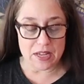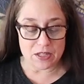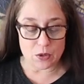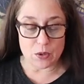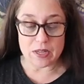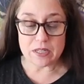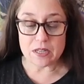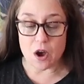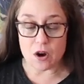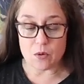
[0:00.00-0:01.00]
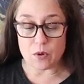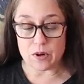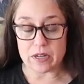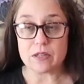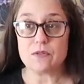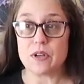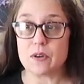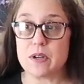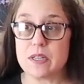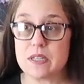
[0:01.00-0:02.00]
So his artwork is
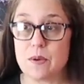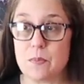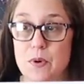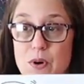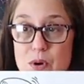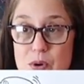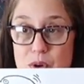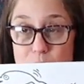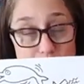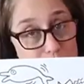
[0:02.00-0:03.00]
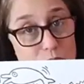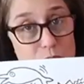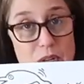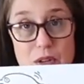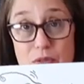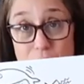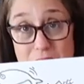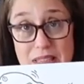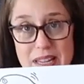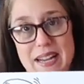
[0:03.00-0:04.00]
very simple, cartoony,
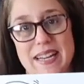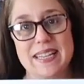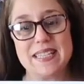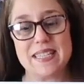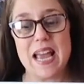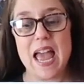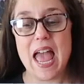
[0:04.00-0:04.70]
fun lines,